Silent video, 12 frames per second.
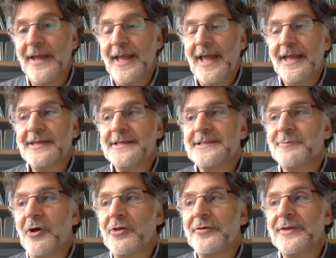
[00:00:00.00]
The
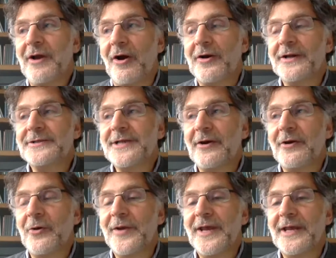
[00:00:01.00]
smaller the orange arrow
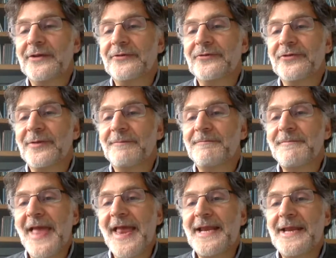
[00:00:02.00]
is, the
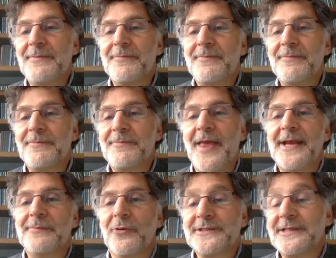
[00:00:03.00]
many many more
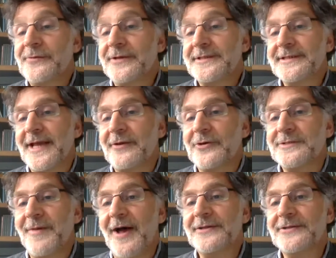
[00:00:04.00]
sequences that
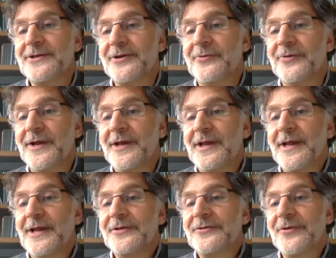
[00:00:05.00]
corresponds to.
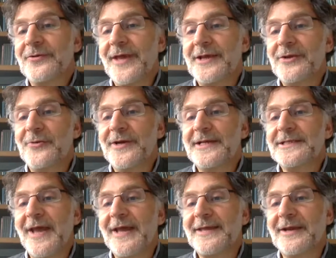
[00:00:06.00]
So then you would
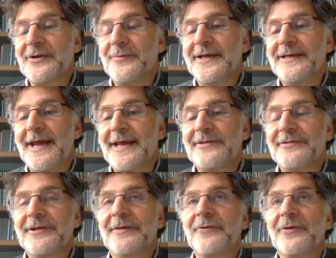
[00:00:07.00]
expect there to be a tendency
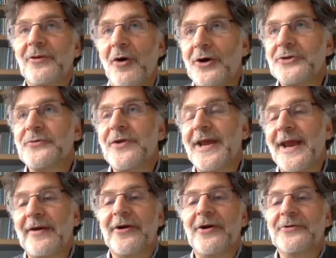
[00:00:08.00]
for large red
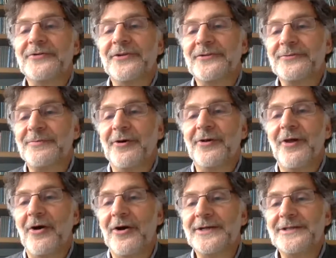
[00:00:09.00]
arrows and small
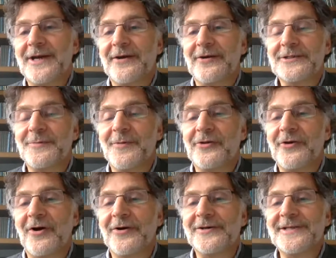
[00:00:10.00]
orange arrow, smaller
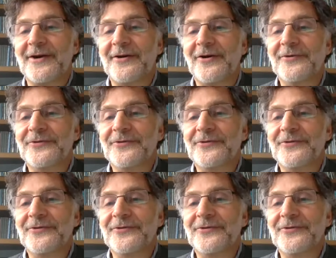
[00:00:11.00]
orange arrows.